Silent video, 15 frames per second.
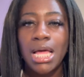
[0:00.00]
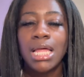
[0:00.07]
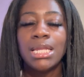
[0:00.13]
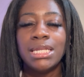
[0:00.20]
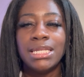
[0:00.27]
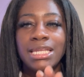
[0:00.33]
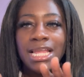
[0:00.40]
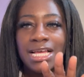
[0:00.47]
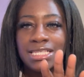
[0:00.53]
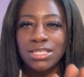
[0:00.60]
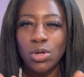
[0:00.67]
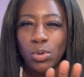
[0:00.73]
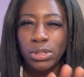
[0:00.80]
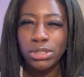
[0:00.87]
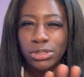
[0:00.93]
Let's
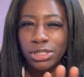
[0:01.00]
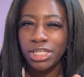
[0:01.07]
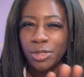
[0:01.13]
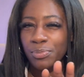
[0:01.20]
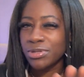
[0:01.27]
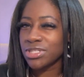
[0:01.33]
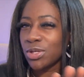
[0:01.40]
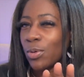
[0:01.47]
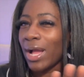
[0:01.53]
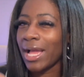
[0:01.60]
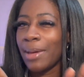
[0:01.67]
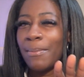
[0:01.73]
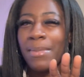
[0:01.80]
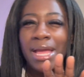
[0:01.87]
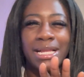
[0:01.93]
go a little deeper so I
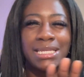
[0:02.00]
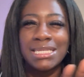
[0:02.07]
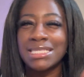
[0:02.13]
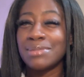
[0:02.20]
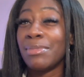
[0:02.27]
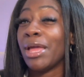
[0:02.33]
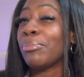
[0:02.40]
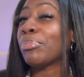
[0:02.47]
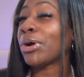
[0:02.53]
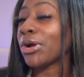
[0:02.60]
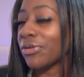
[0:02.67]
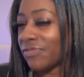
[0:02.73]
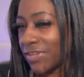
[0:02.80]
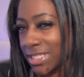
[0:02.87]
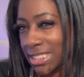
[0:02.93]
can make this make
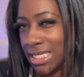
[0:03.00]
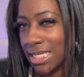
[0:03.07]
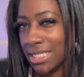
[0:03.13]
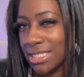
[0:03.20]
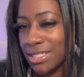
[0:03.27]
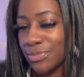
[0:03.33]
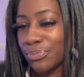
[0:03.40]
perfect sense.